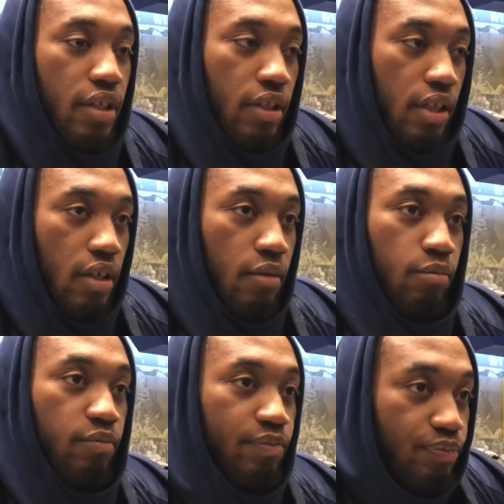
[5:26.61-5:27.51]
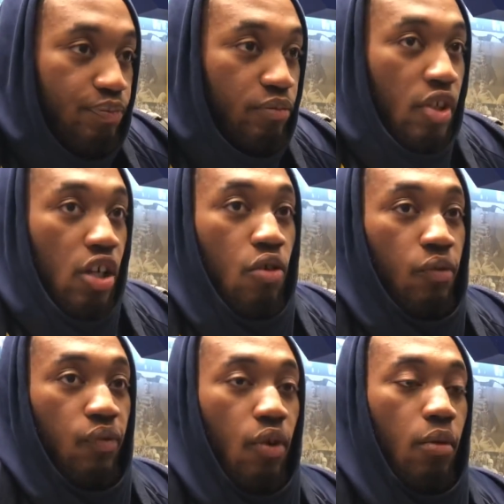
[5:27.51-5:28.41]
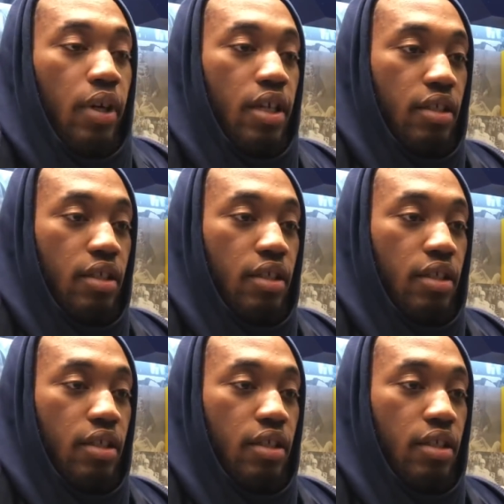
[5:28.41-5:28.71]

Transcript: I think that going forward,